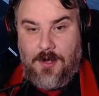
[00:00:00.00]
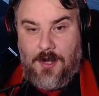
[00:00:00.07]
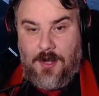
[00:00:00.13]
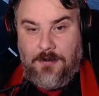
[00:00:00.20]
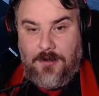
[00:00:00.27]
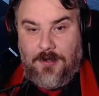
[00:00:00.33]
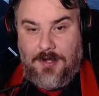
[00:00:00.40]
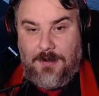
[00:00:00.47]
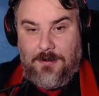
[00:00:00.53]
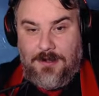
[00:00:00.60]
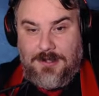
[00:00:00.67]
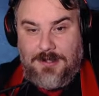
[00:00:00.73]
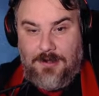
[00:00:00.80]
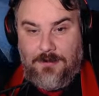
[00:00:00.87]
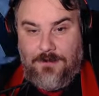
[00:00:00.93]
I'm going to get
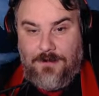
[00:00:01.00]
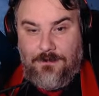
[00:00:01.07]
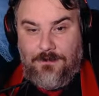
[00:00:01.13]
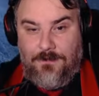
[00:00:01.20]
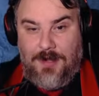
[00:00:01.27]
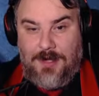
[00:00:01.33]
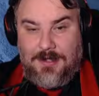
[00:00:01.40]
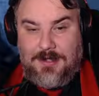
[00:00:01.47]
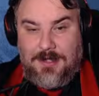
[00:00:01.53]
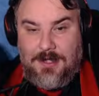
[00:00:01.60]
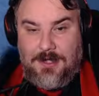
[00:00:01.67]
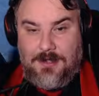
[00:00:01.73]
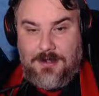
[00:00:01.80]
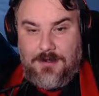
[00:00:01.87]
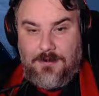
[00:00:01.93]
myself
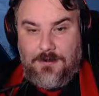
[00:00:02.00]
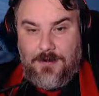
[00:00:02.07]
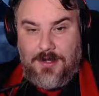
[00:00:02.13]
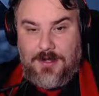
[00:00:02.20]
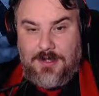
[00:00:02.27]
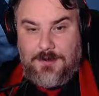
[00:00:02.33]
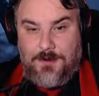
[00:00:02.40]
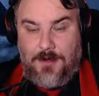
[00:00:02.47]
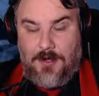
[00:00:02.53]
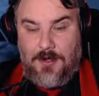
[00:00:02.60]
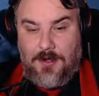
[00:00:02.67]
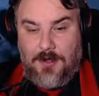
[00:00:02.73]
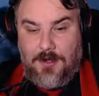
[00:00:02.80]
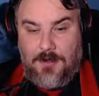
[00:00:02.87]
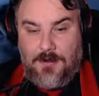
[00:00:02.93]
infected by this
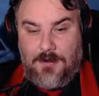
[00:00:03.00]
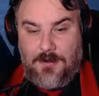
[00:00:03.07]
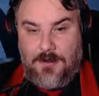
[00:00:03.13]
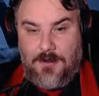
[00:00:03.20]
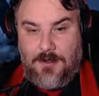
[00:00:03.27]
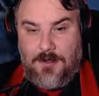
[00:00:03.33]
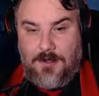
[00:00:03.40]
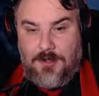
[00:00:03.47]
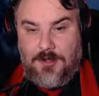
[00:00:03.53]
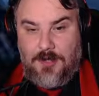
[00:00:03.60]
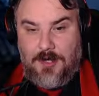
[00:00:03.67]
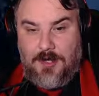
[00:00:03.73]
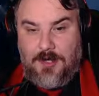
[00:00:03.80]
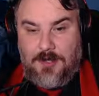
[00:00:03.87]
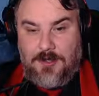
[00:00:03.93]
bug so
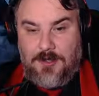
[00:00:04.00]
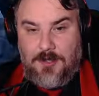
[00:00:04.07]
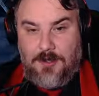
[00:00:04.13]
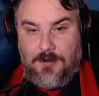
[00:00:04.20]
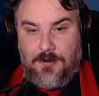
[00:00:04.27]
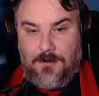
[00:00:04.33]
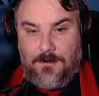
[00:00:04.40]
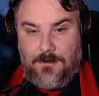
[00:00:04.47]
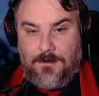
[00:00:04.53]
I can do...